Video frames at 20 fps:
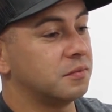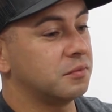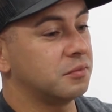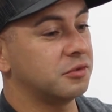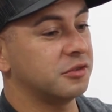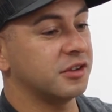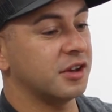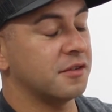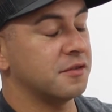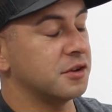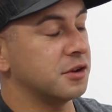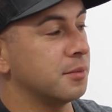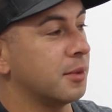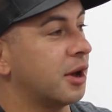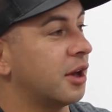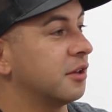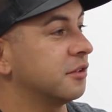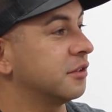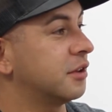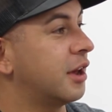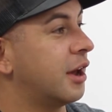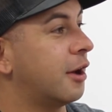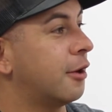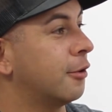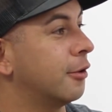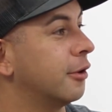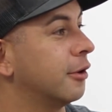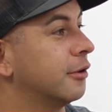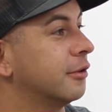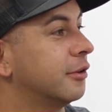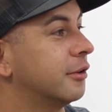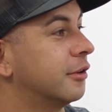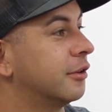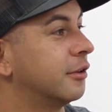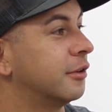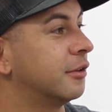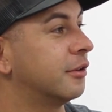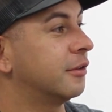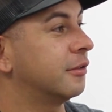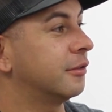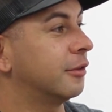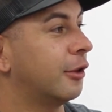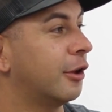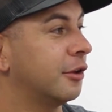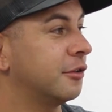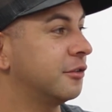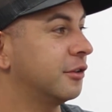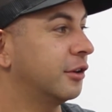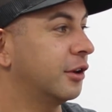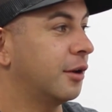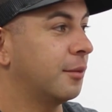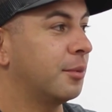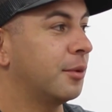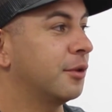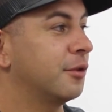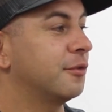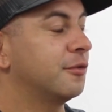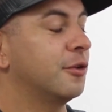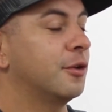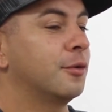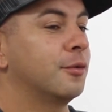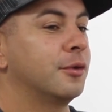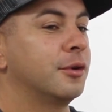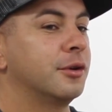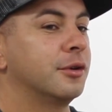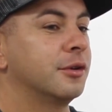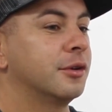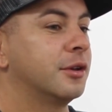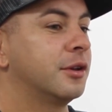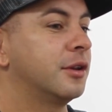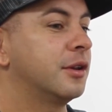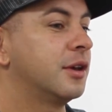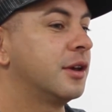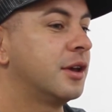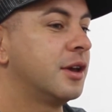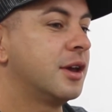70 miles an hour and launching up on the front wheel, and